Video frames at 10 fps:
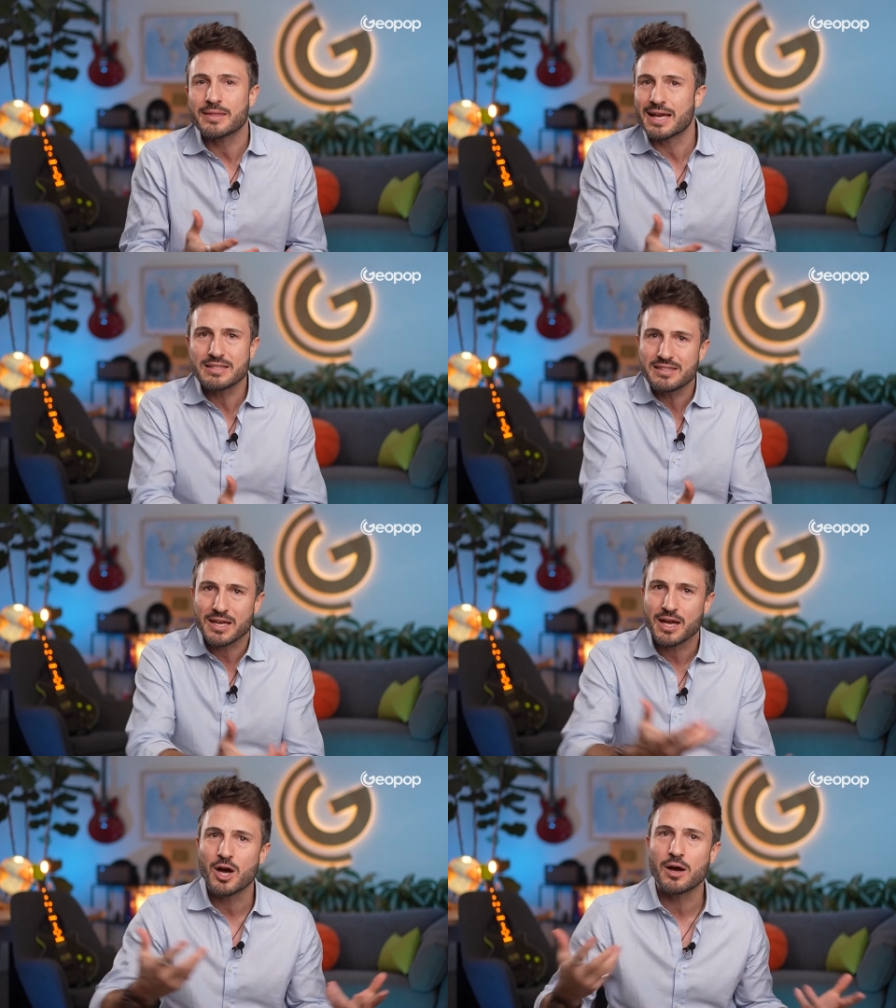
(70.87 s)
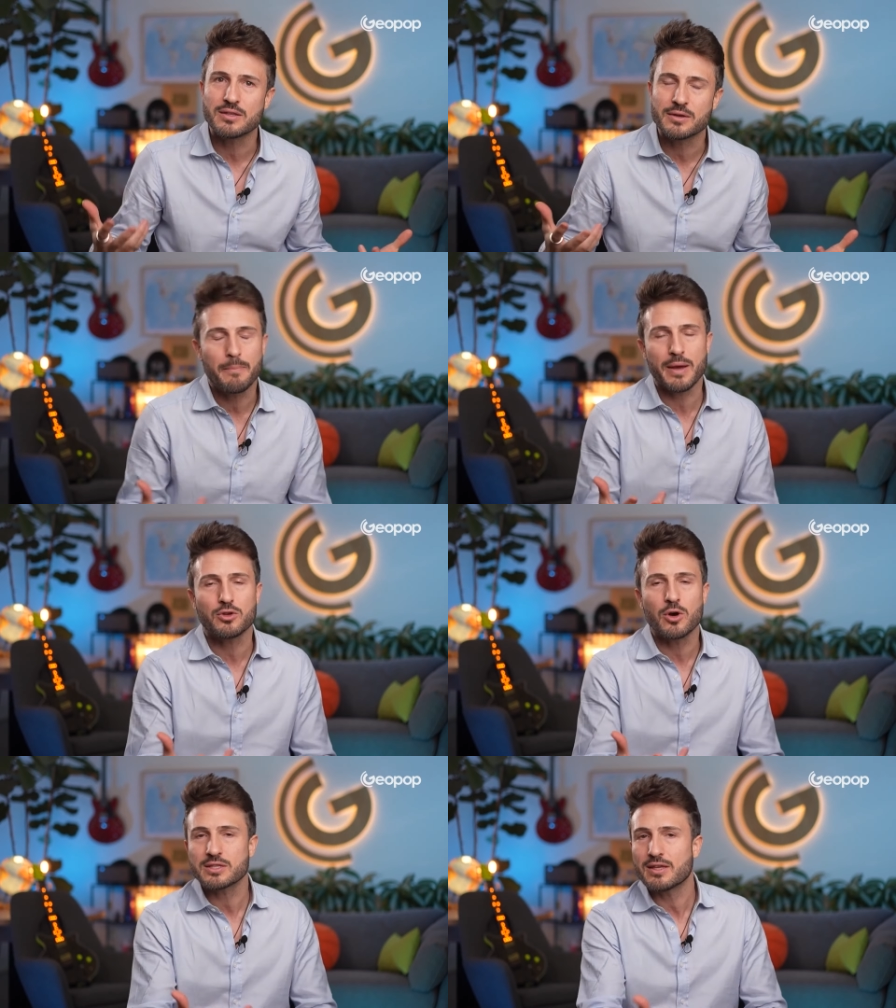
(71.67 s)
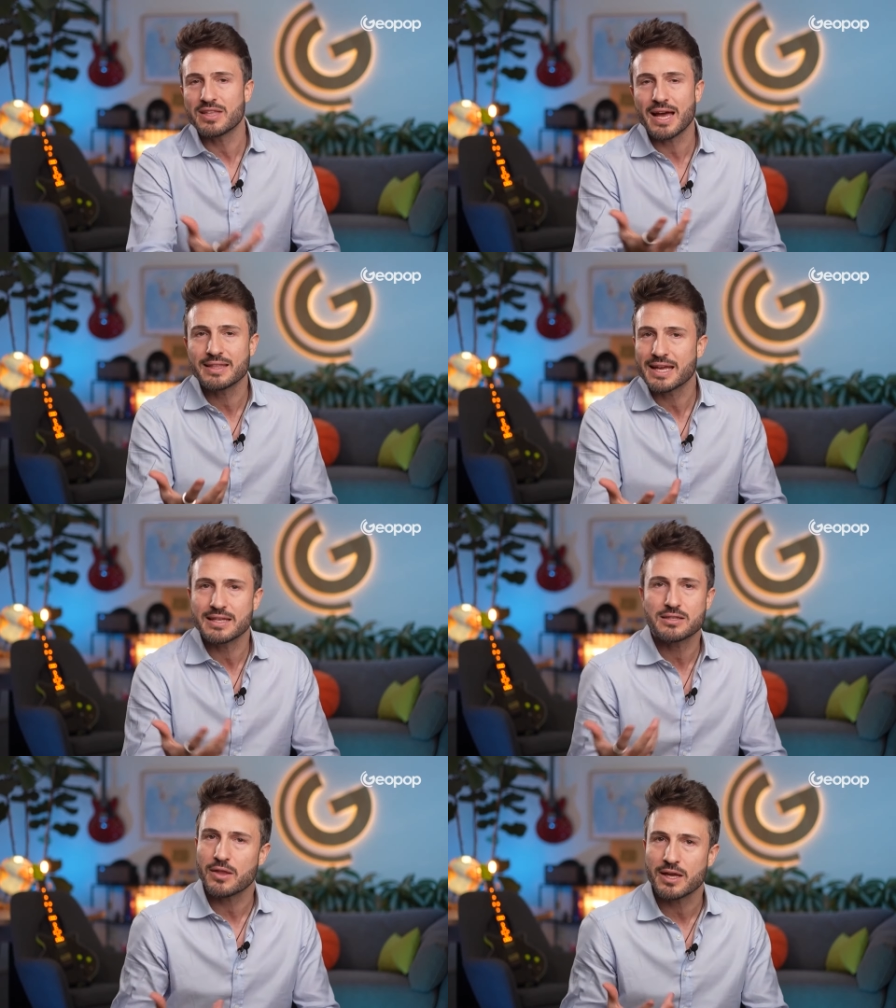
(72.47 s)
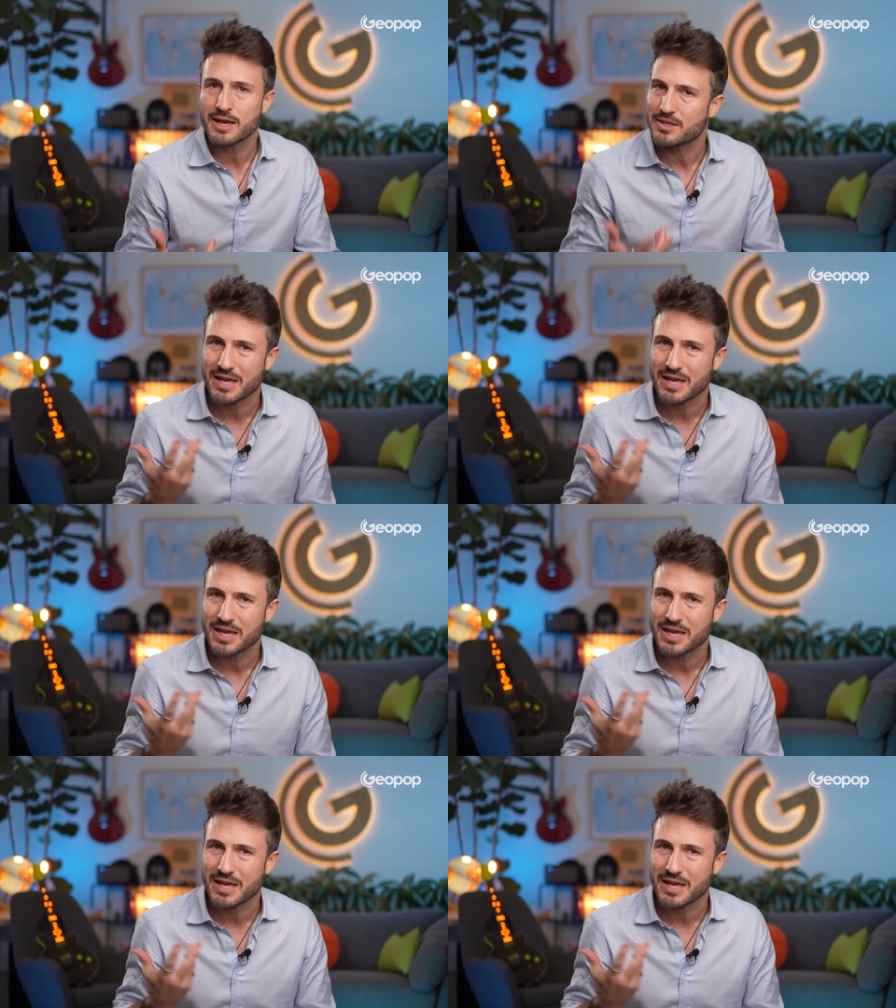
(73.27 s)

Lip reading: That's still a lot, but you understand that it's on another